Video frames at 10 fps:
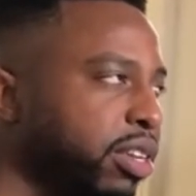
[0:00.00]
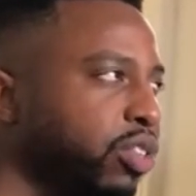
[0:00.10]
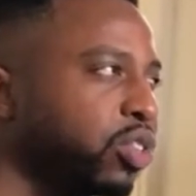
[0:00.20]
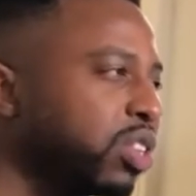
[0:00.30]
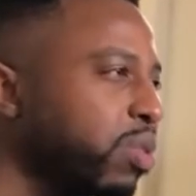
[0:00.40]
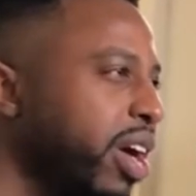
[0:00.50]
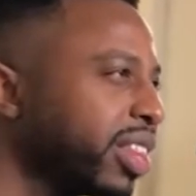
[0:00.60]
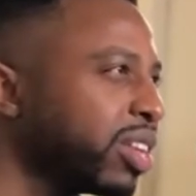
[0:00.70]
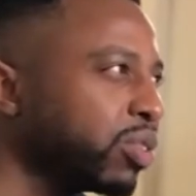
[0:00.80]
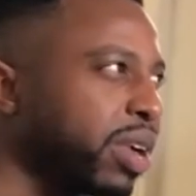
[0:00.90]
But it's usually
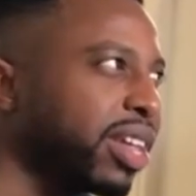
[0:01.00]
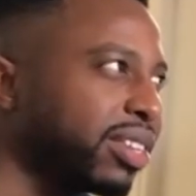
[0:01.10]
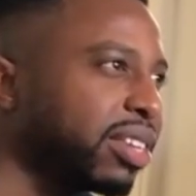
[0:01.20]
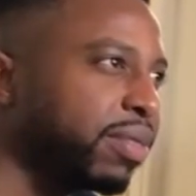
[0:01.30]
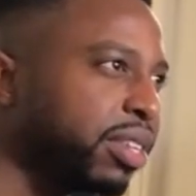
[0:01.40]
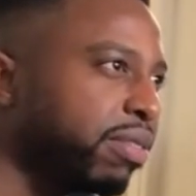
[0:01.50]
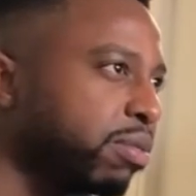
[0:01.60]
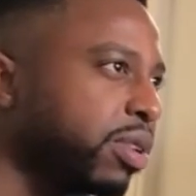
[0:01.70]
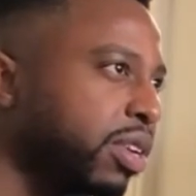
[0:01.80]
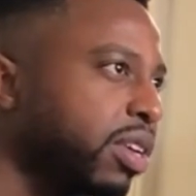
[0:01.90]
around, I think it was around like 17
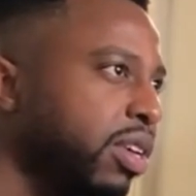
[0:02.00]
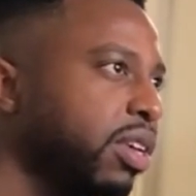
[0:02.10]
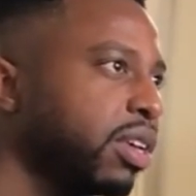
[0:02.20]
for me.